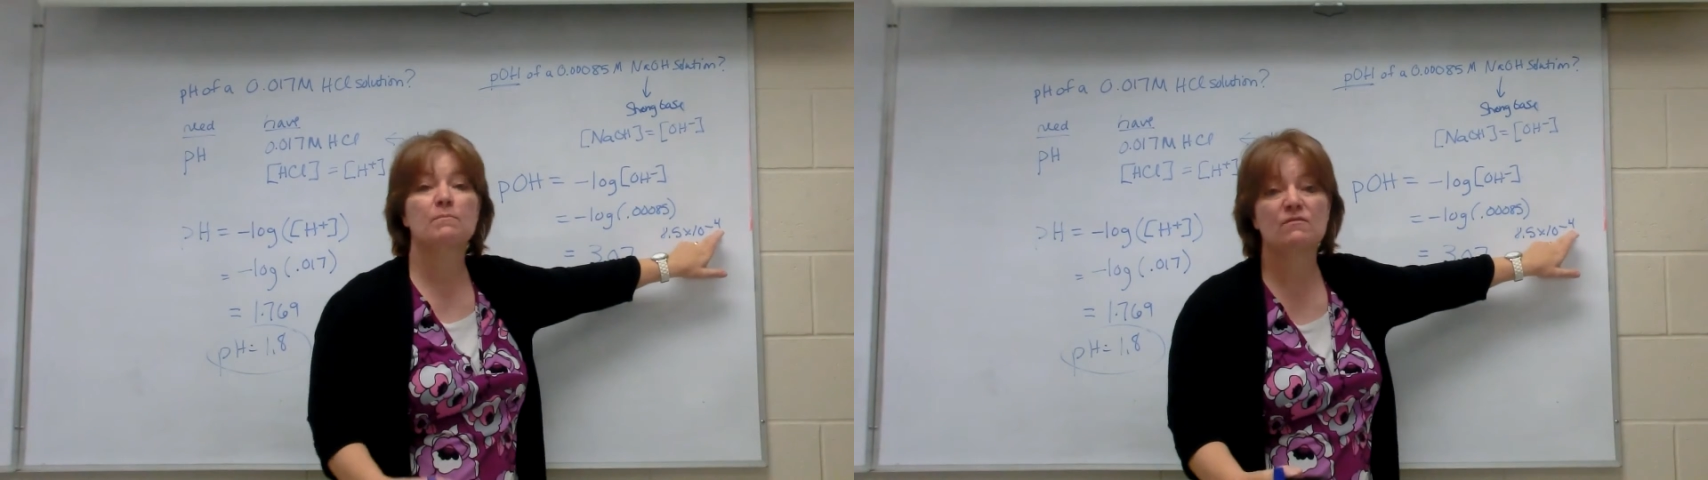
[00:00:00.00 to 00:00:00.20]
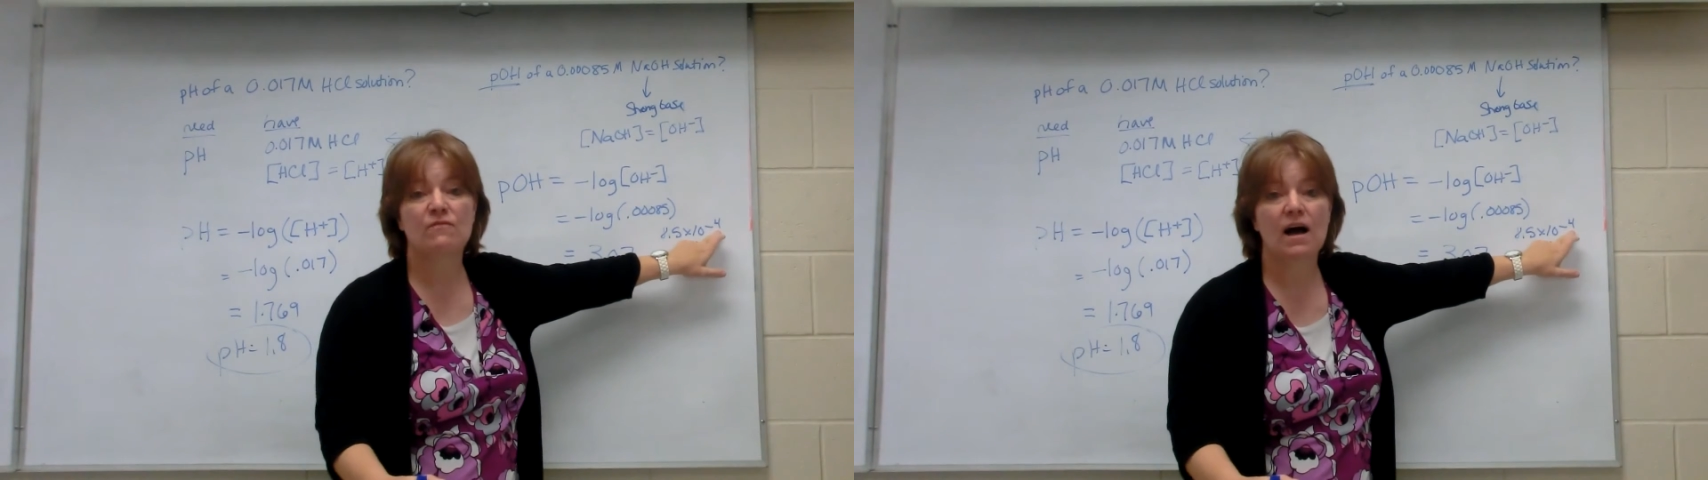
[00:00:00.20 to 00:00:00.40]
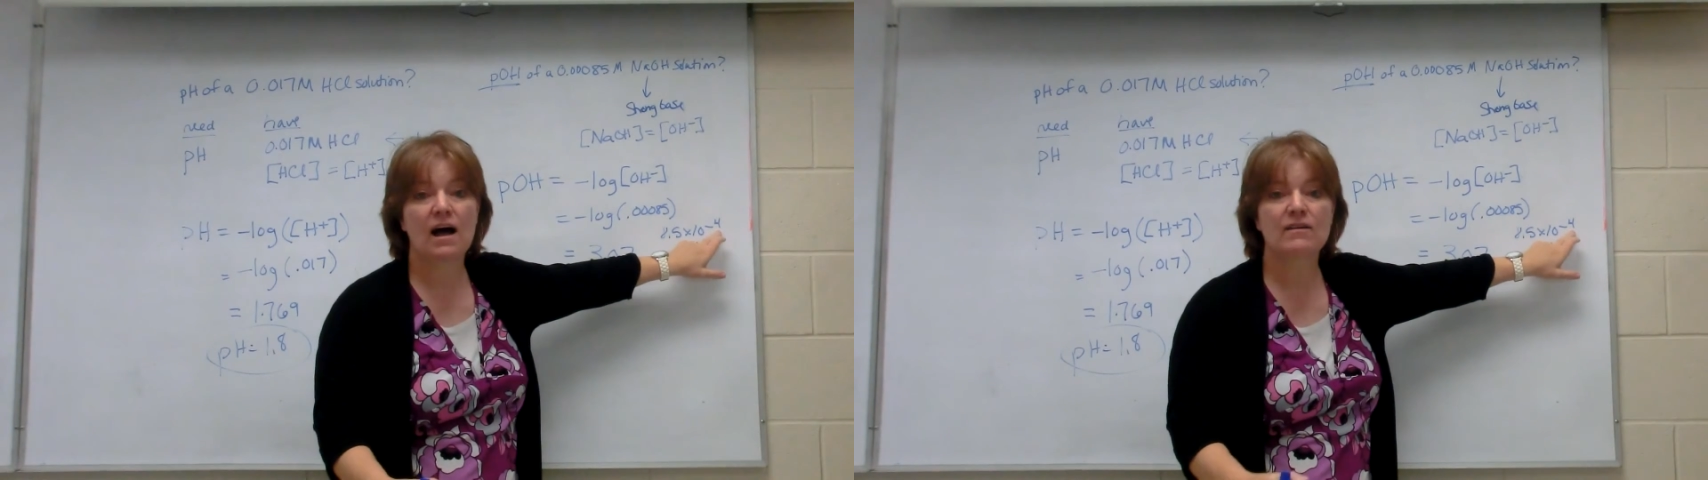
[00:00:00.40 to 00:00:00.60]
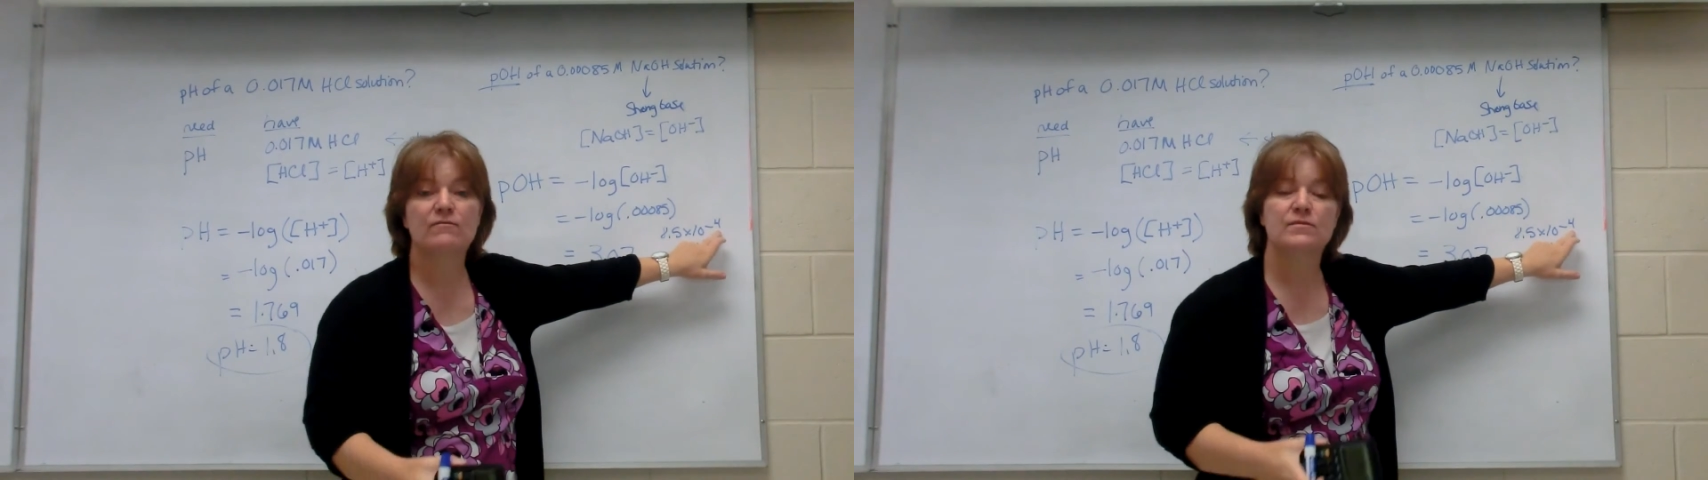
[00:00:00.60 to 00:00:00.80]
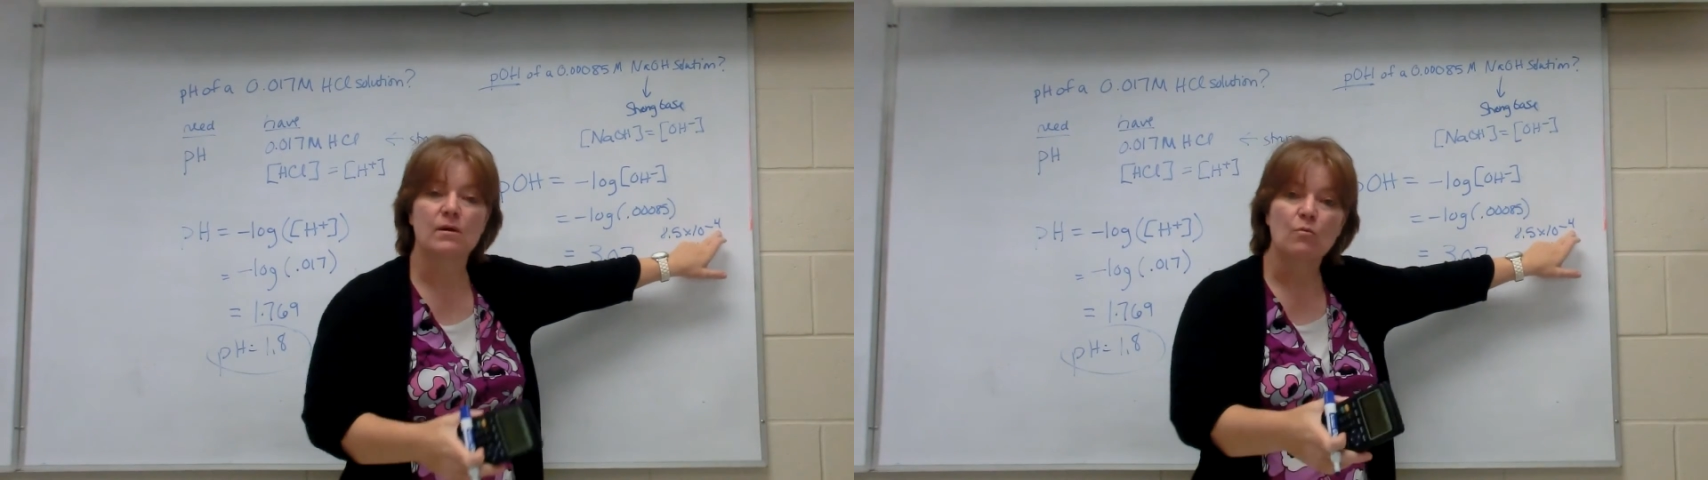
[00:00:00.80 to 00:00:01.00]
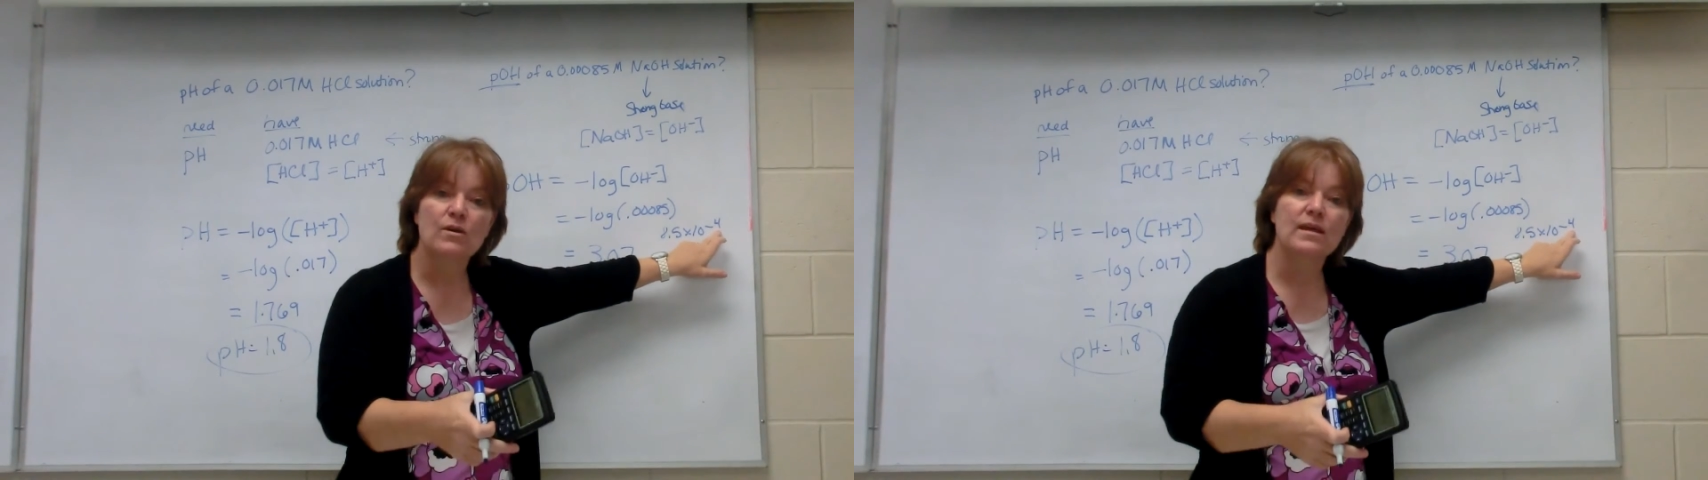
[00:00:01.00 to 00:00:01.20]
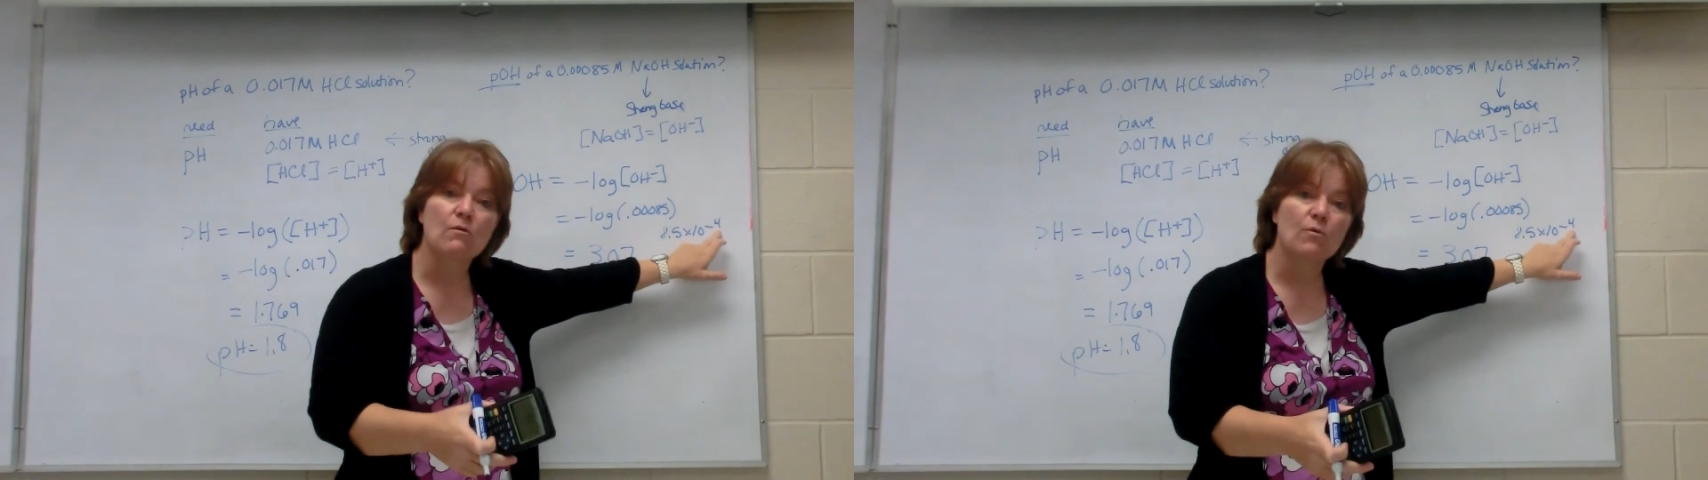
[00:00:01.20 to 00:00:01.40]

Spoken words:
be 5, somewhere in that